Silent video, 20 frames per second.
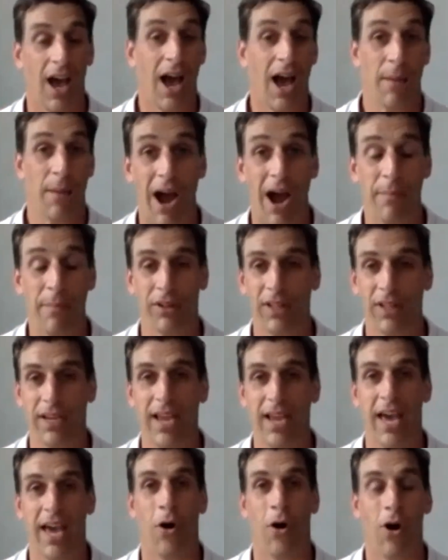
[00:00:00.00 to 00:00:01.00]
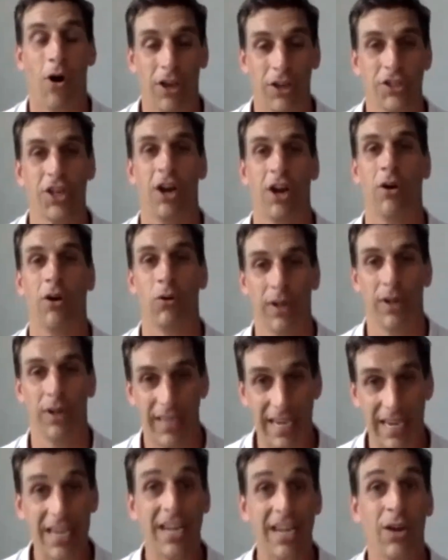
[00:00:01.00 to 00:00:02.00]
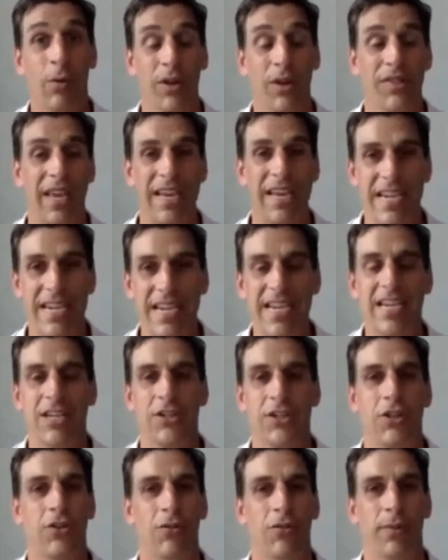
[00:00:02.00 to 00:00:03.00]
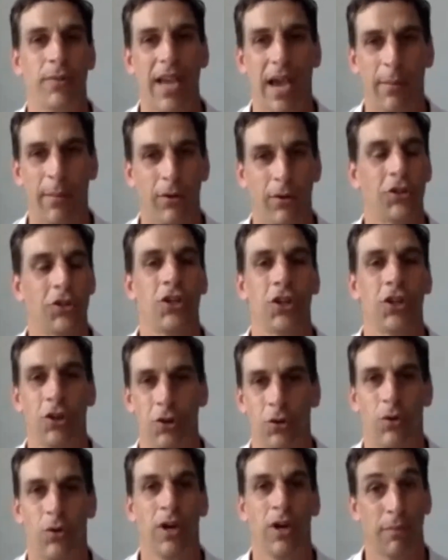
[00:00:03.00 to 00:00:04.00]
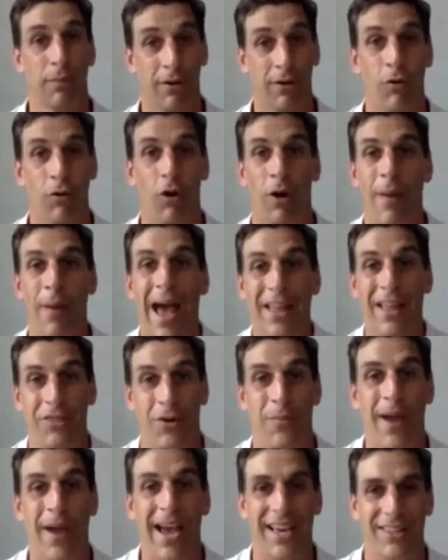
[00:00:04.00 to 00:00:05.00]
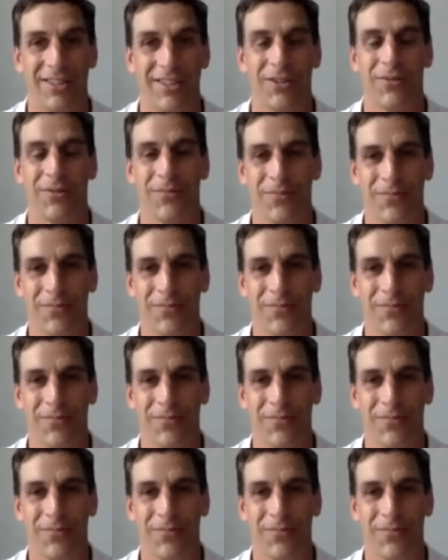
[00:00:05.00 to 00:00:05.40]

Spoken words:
properly, and also eating what they need to be able to perform at their best.